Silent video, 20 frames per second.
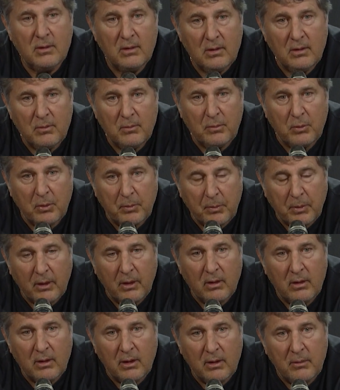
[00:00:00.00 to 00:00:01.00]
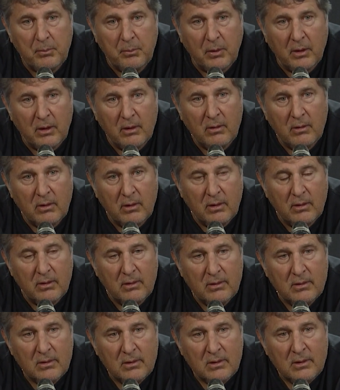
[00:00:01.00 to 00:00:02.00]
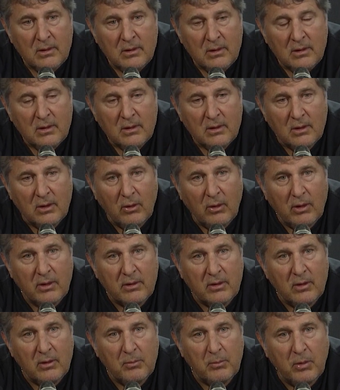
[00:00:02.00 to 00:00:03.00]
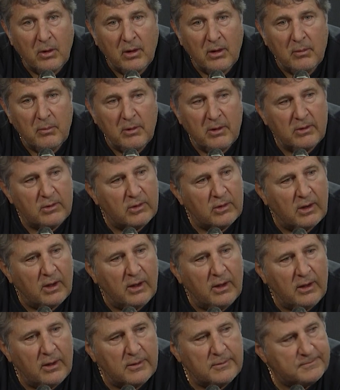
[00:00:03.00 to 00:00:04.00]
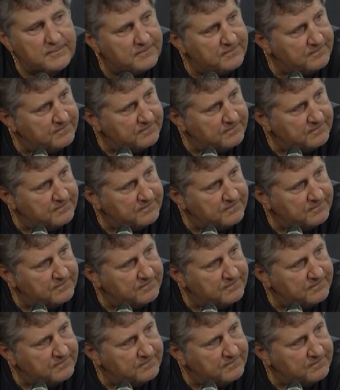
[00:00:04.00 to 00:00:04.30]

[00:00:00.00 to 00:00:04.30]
you prepare, get better, and go out there and play the best you can.